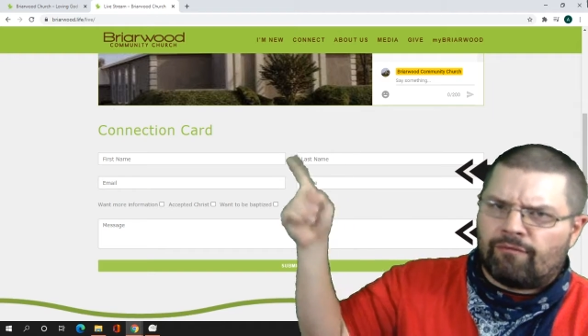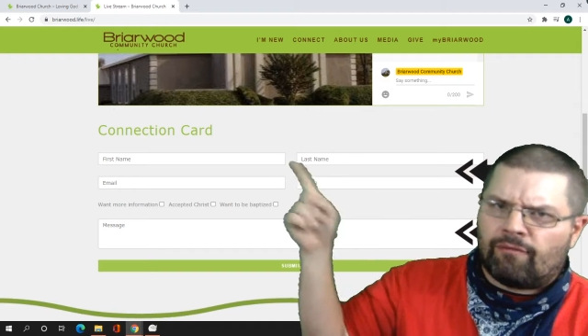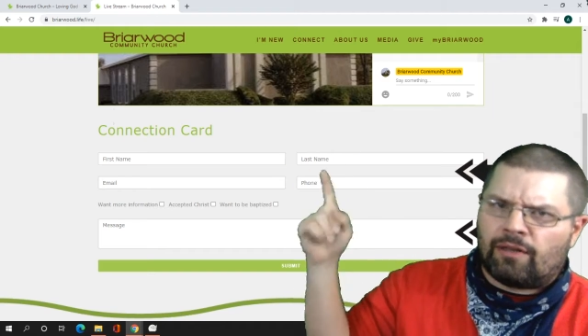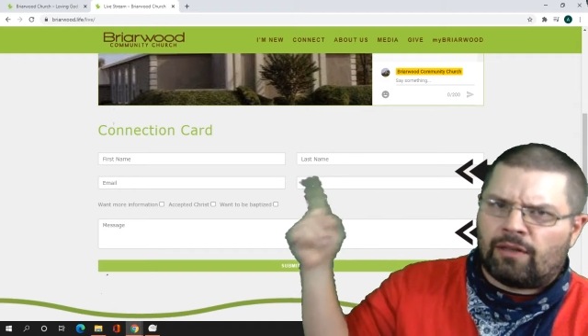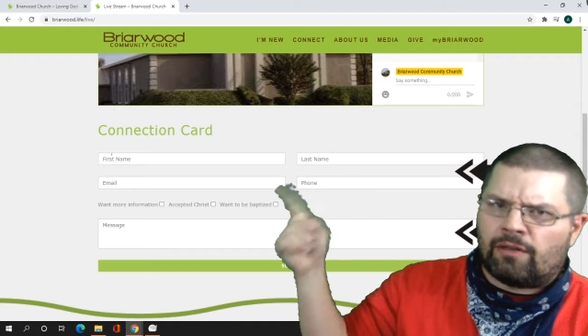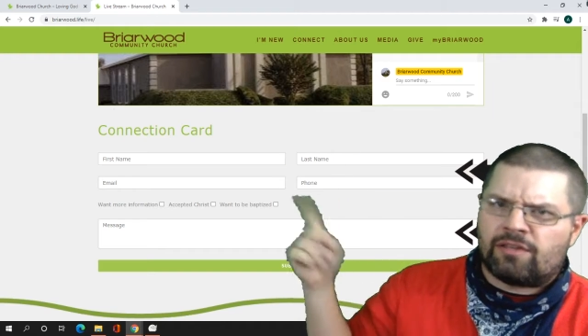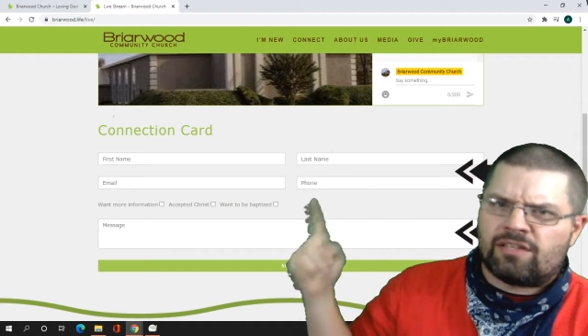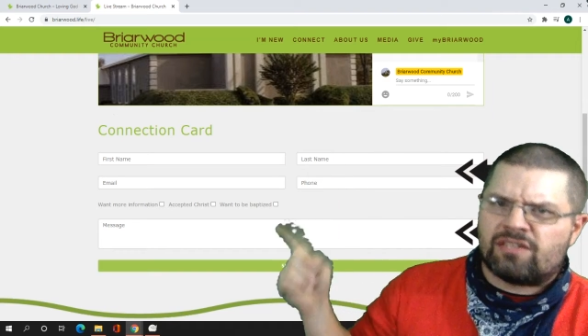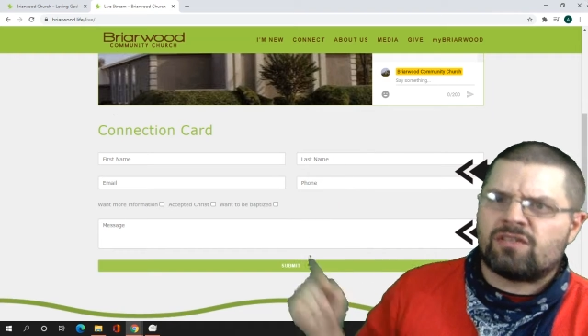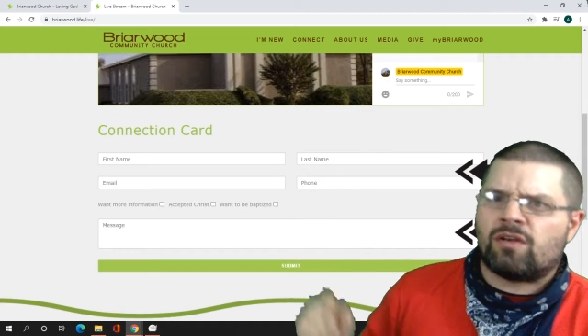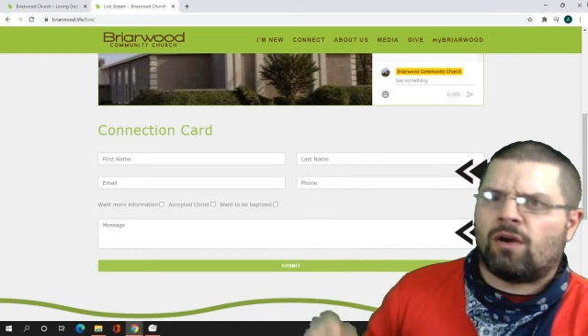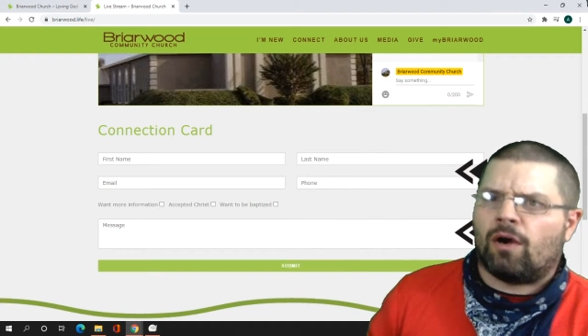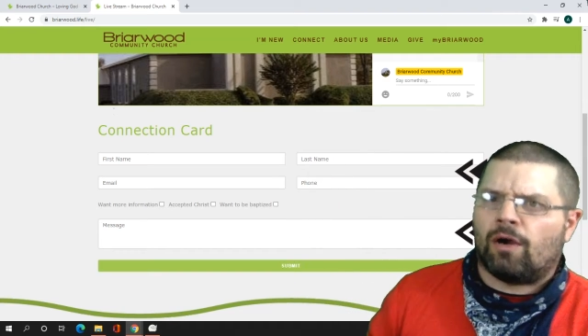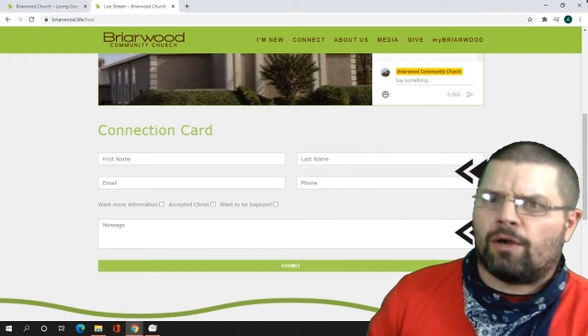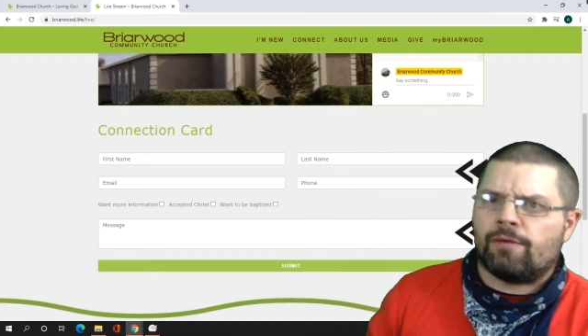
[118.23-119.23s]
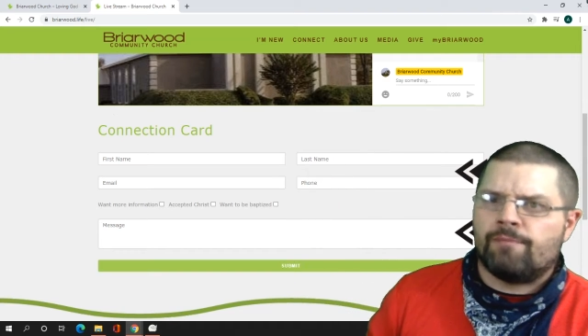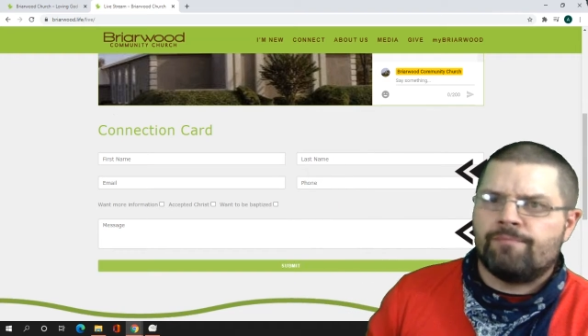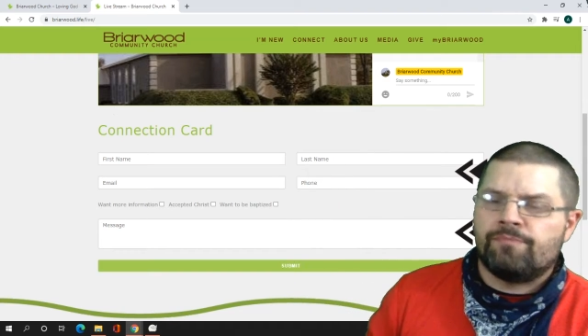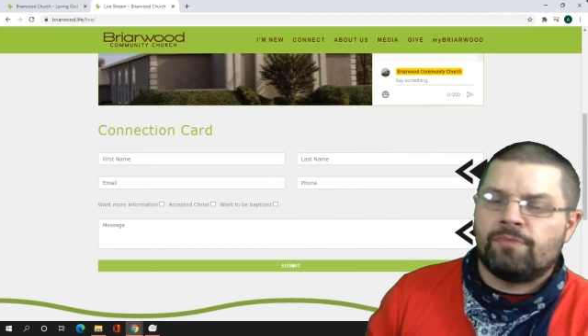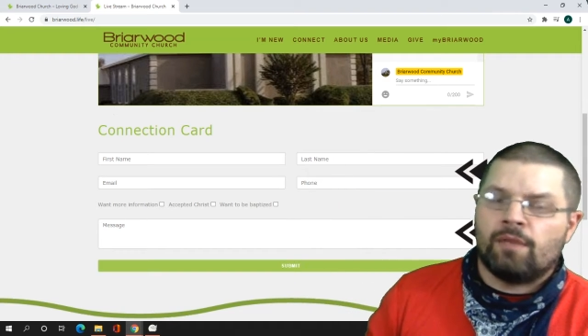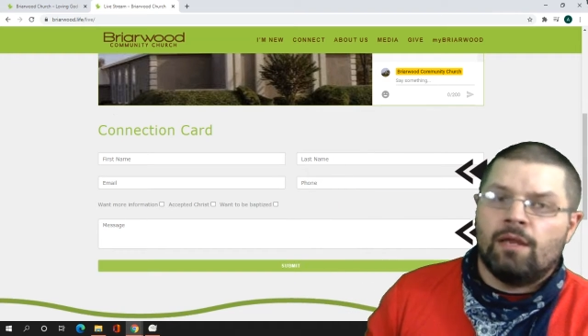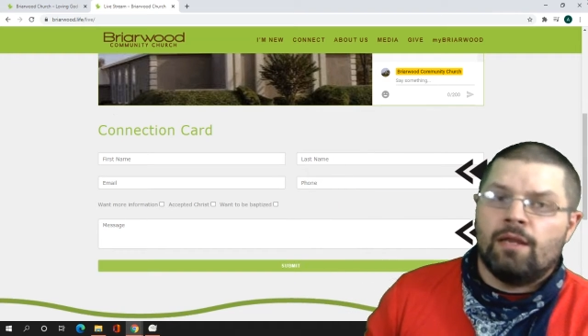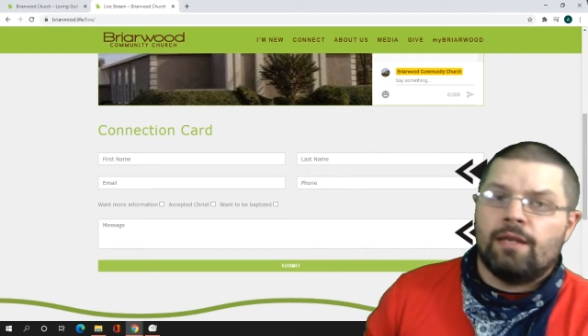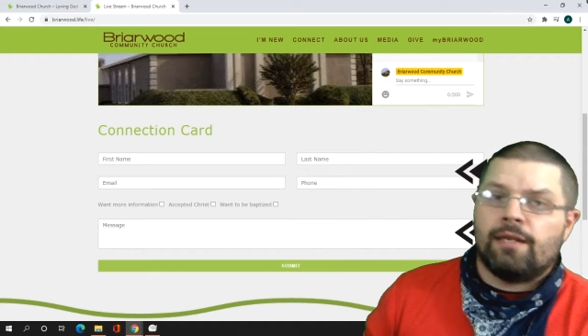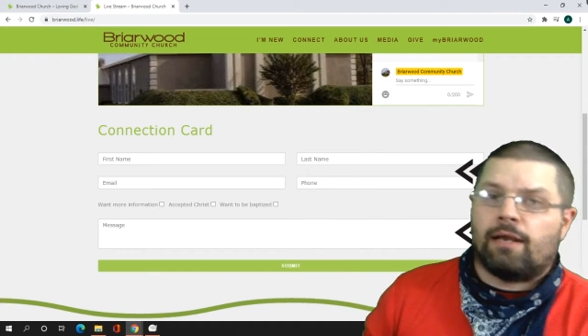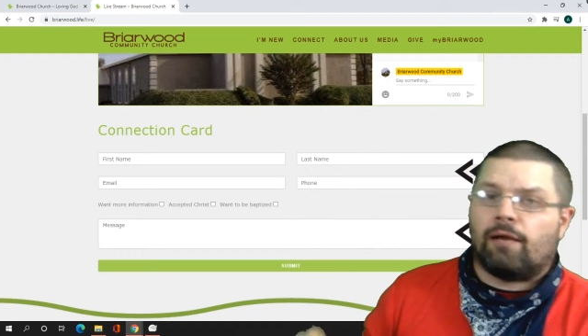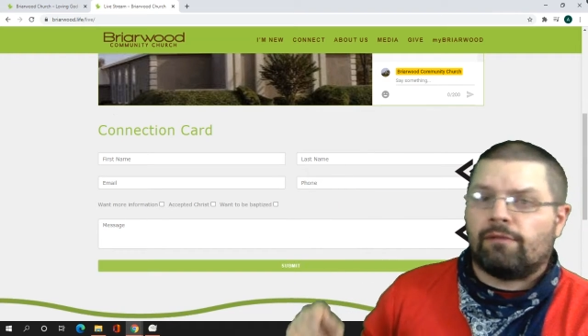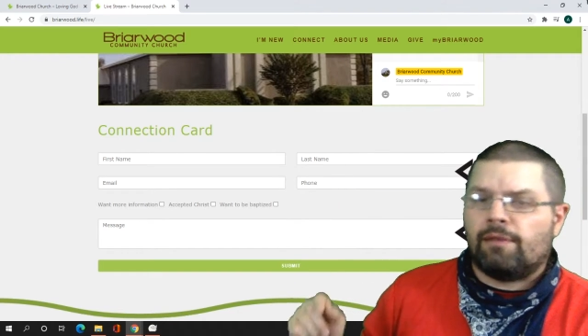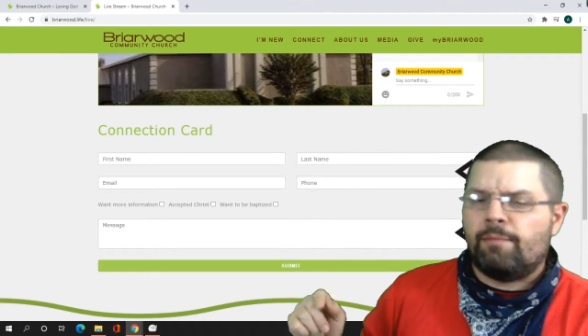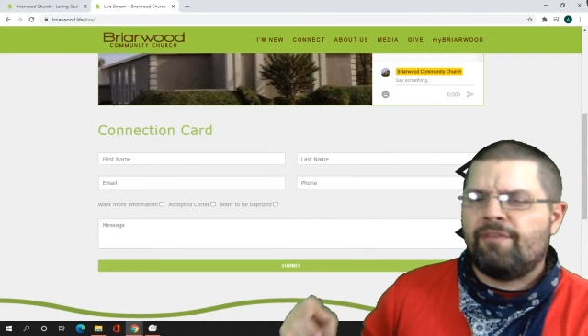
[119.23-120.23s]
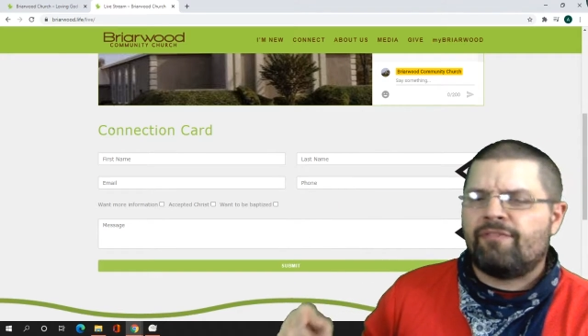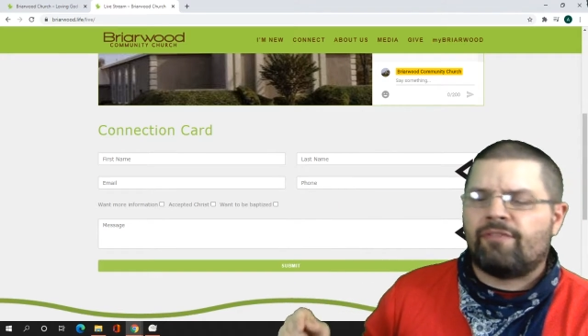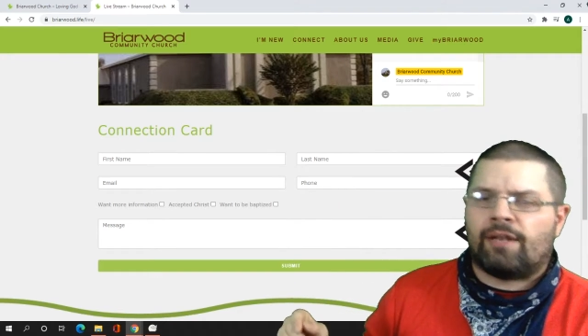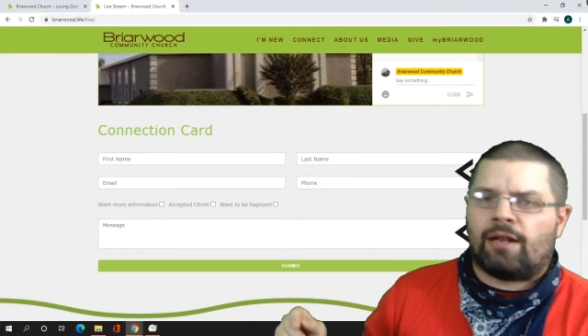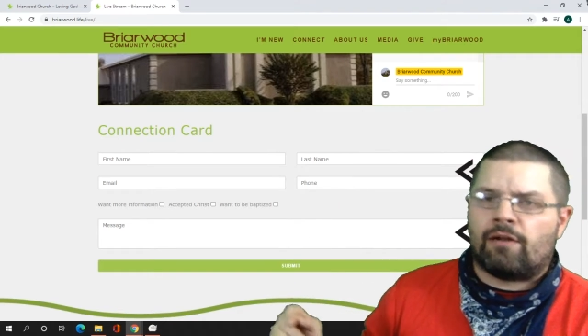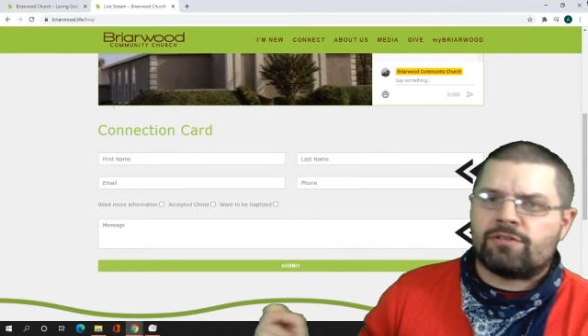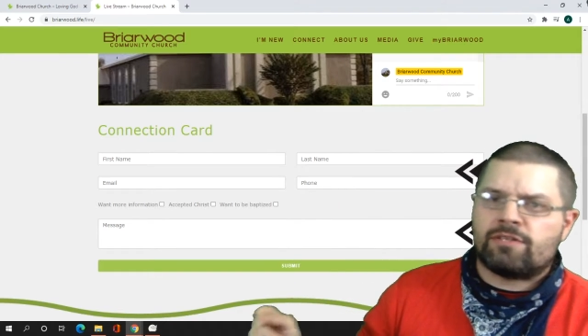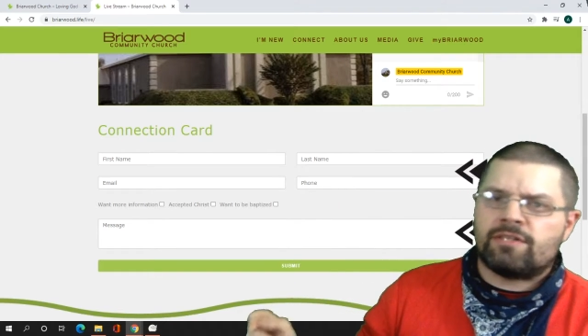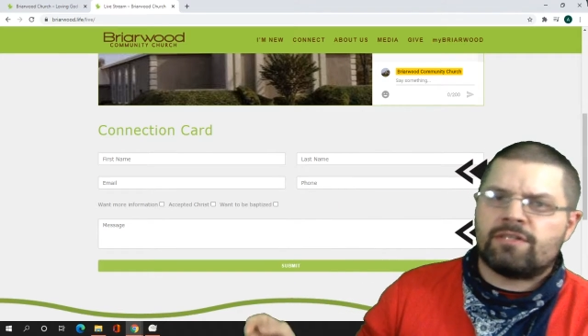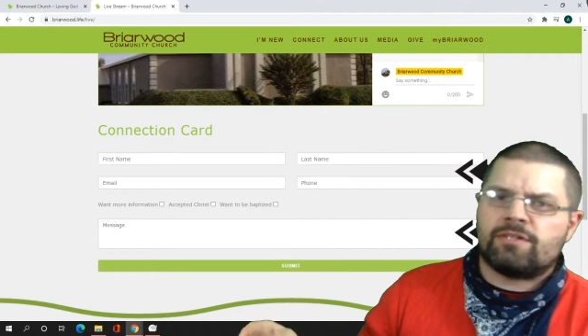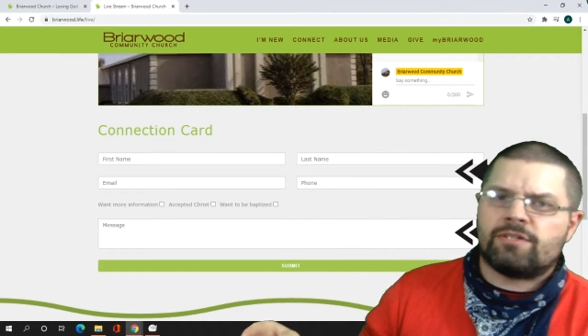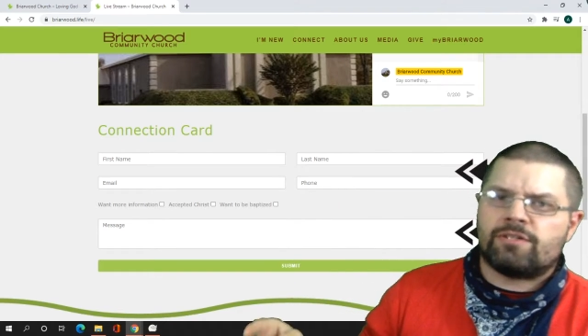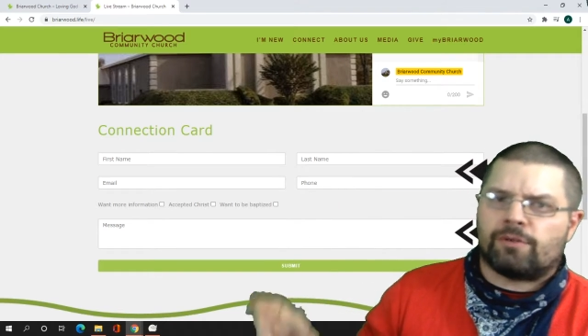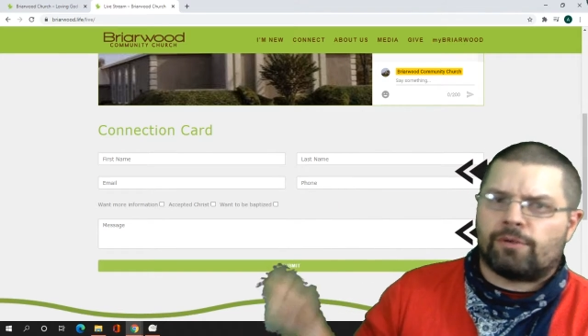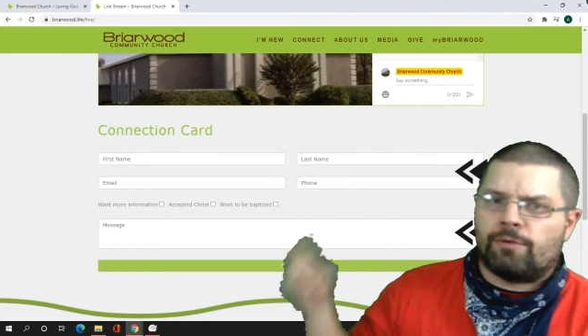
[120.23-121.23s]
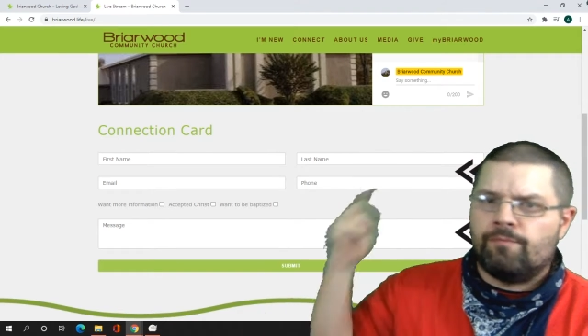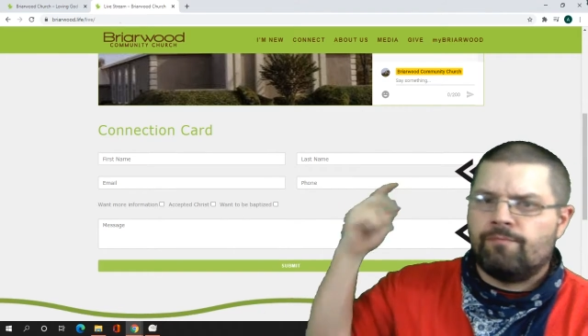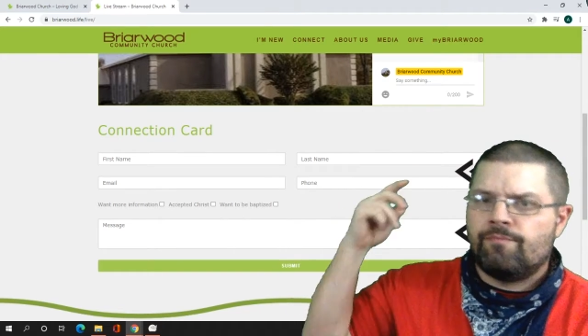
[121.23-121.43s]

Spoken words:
Fill out this card. Now, let me fill it out just to show you.